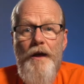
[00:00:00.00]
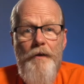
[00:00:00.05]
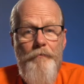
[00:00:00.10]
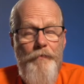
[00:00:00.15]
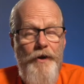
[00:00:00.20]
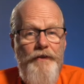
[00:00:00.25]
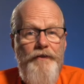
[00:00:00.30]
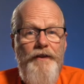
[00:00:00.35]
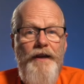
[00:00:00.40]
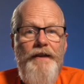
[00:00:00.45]

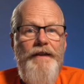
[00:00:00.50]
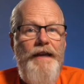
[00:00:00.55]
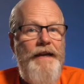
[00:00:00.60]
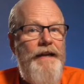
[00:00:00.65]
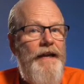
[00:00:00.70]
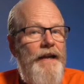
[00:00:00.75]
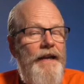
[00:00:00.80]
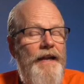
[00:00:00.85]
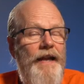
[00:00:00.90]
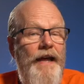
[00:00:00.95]
But they
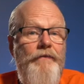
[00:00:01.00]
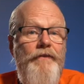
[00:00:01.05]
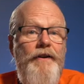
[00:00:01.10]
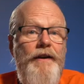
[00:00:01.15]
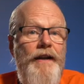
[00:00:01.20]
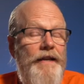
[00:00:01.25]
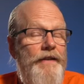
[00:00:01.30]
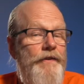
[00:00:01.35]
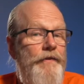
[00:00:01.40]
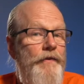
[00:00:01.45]
can never
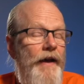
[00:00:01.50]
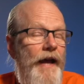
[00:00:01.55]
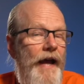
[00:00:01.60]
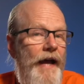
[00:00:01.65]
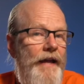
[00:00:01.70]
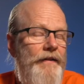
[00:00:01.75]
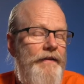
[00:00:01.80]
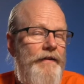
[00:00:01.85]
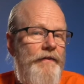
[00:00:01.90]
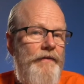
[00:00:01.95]
let you
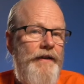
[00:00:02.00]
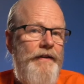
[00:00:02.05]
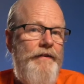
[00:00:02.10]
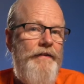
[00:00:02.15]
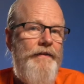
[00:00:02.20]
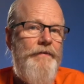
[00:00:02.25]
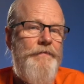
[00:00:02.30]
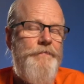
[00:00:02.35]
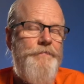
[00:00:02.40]
enter it.